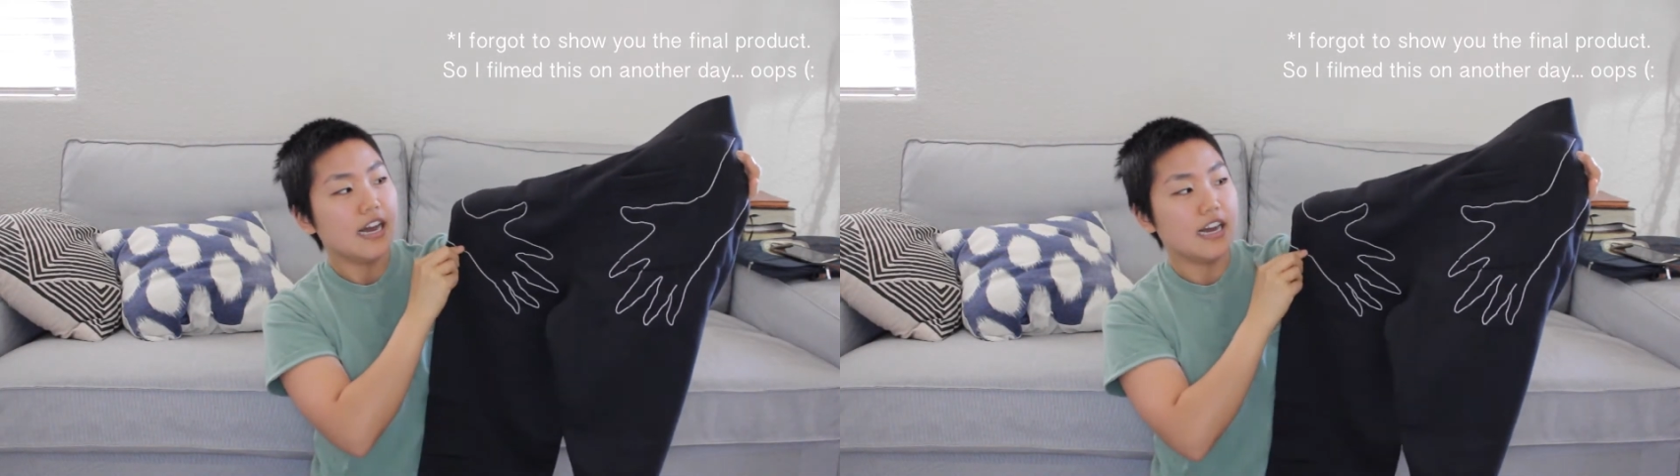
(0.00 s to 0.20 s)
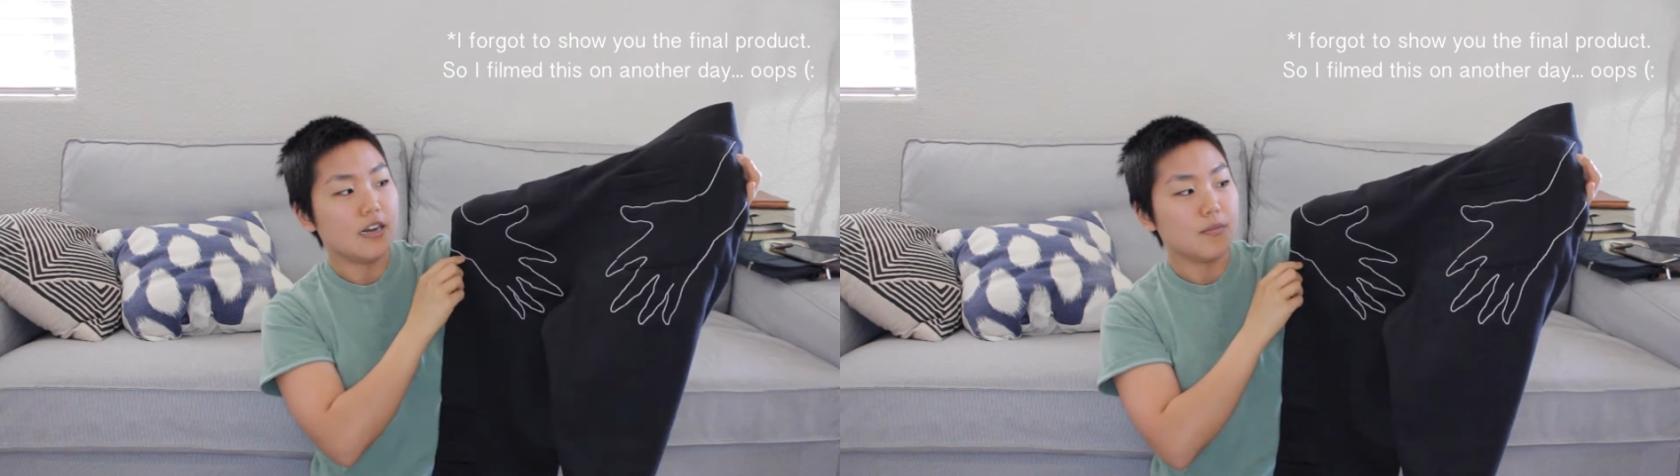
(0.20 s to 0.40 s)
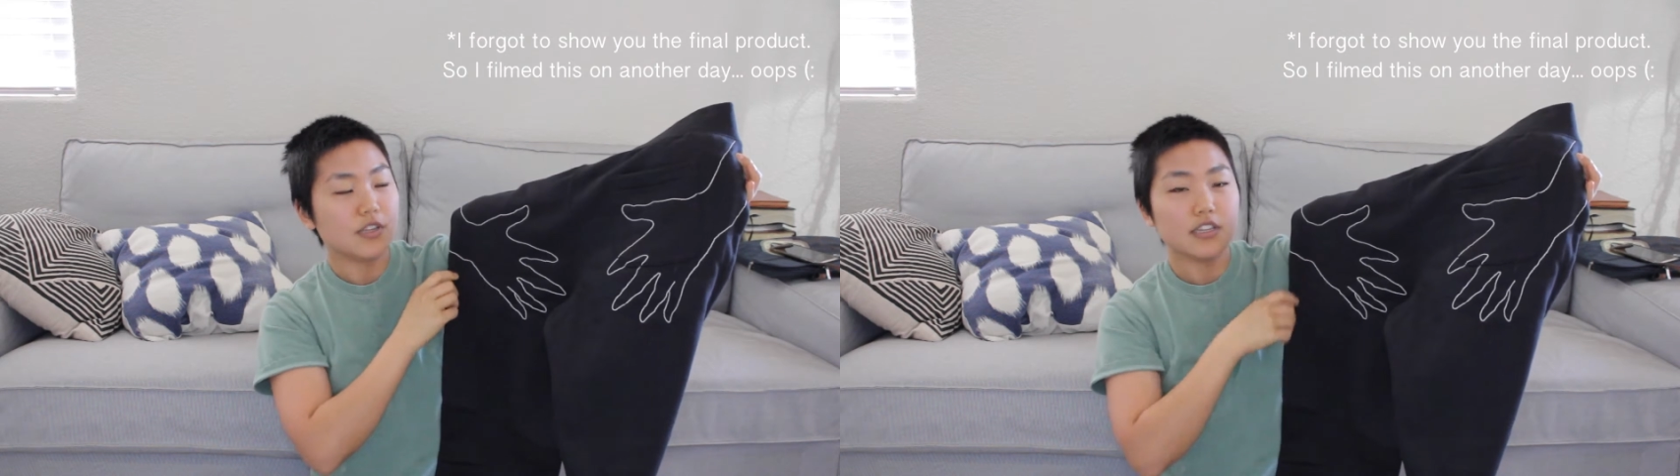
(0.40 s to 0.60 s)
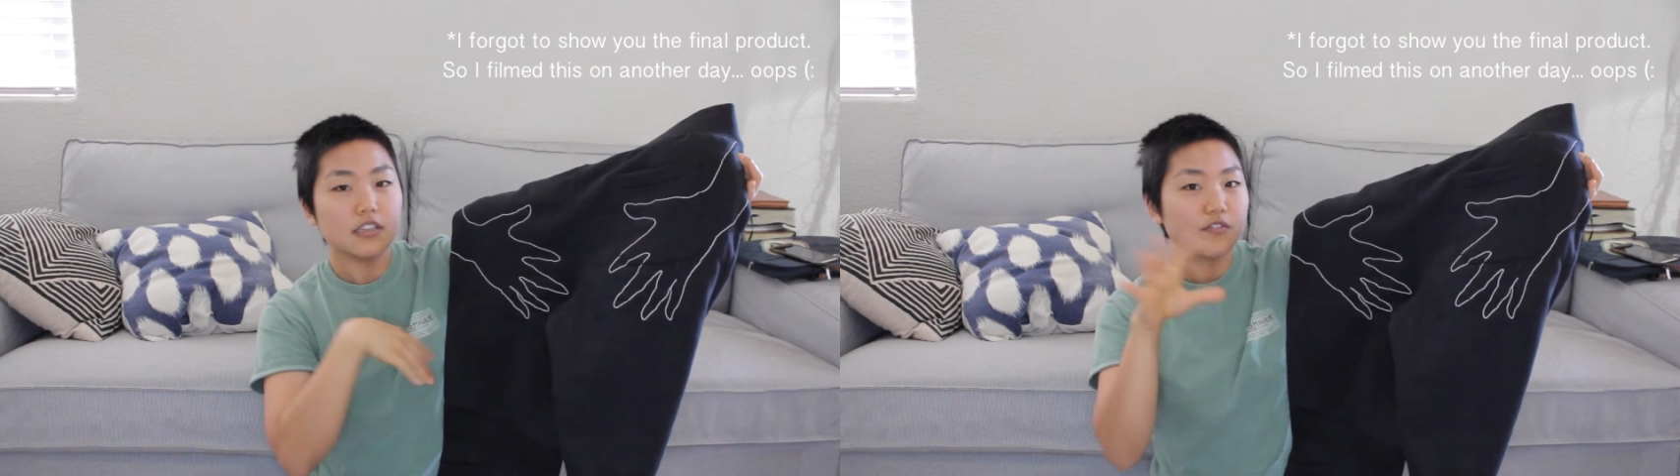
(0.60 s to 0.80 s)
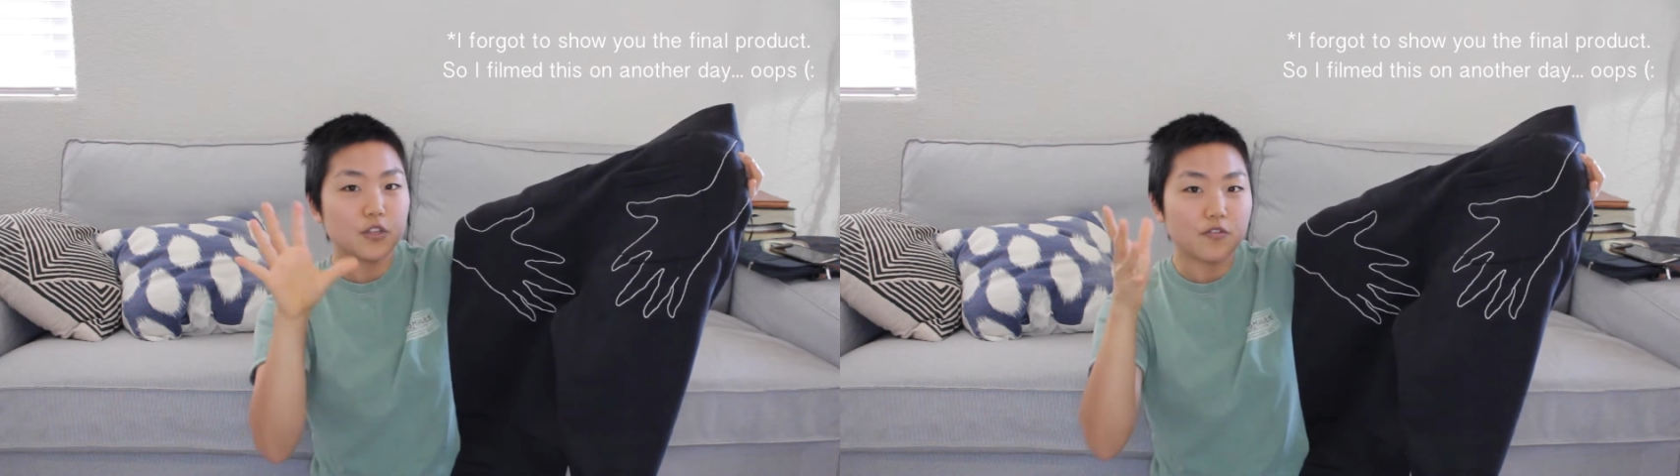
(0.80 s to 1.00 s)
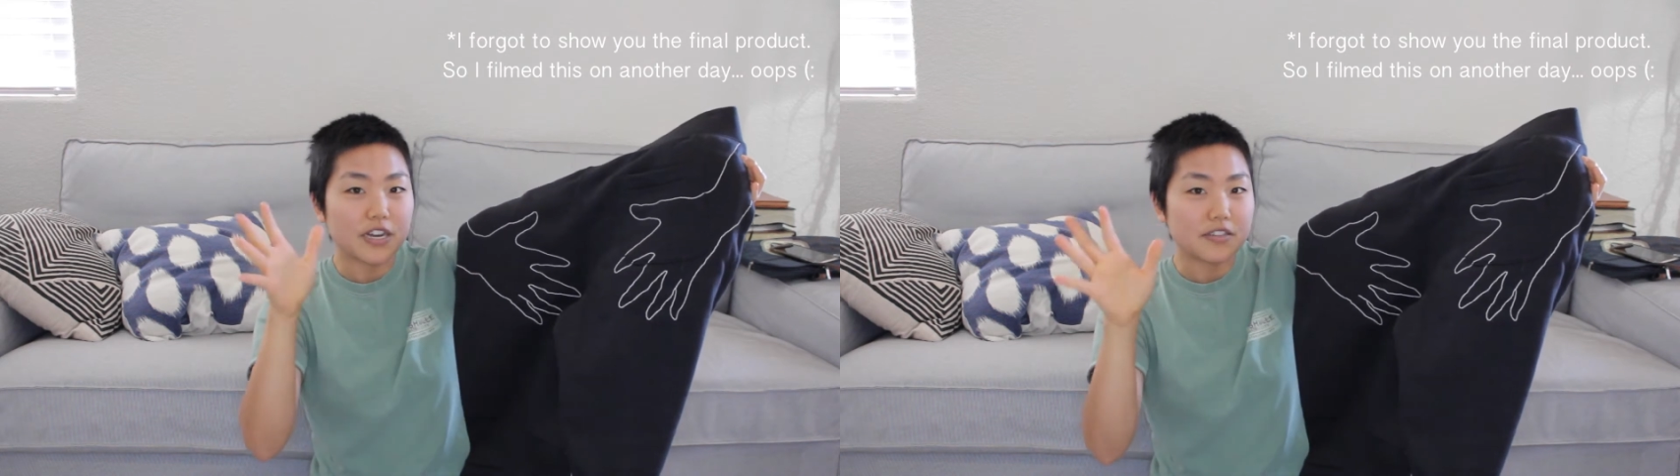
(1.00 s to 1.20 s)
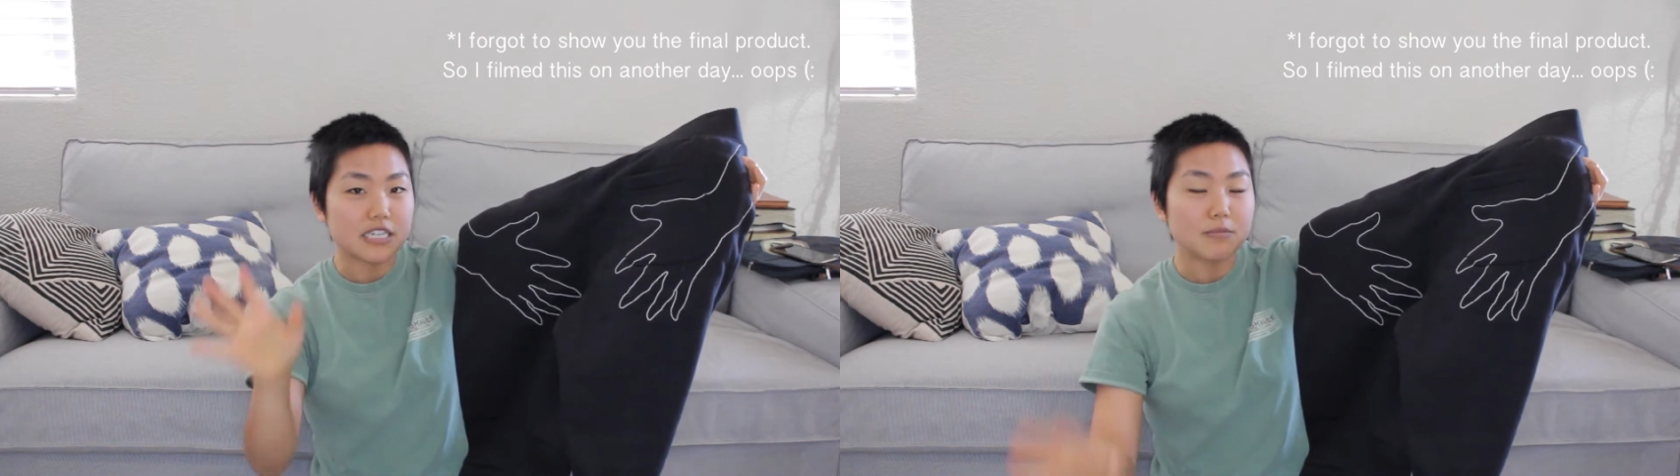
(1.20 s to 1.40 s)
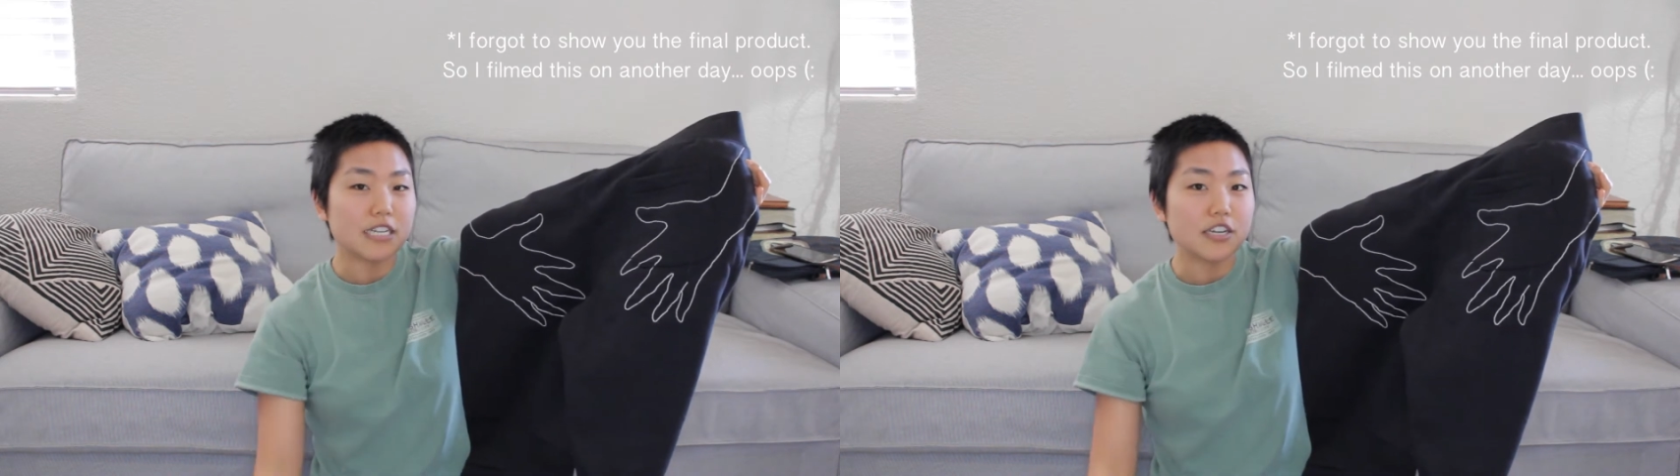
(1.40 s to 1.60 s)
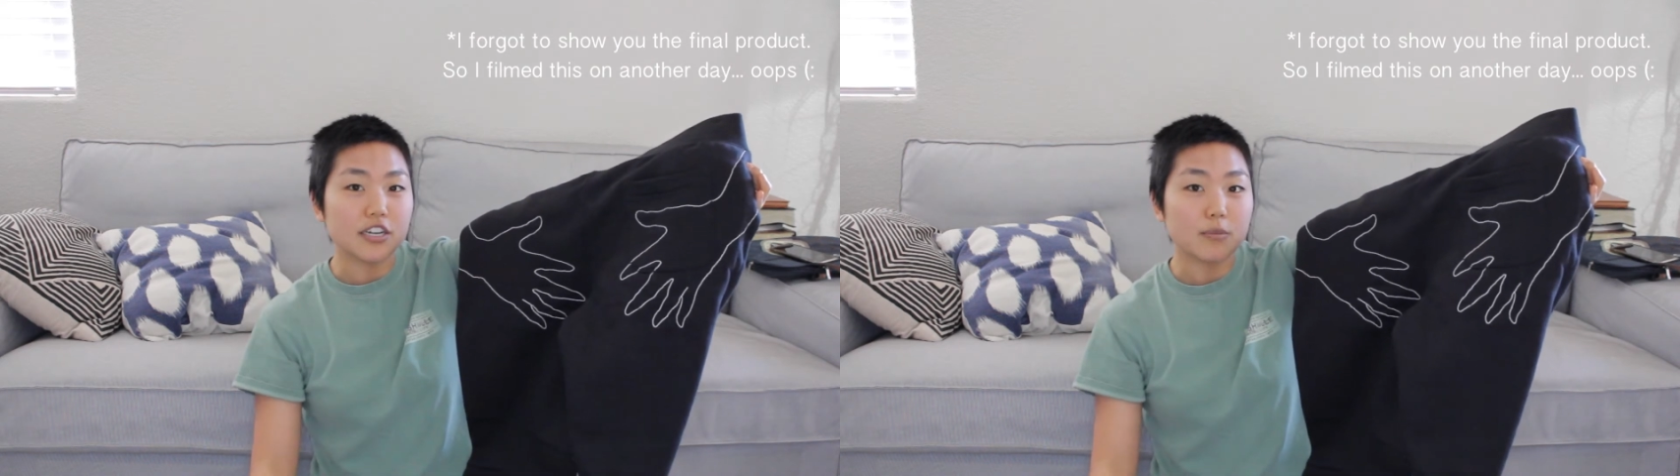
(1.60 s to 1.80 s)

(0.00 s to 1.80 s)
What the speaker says: the few 5 steps that you're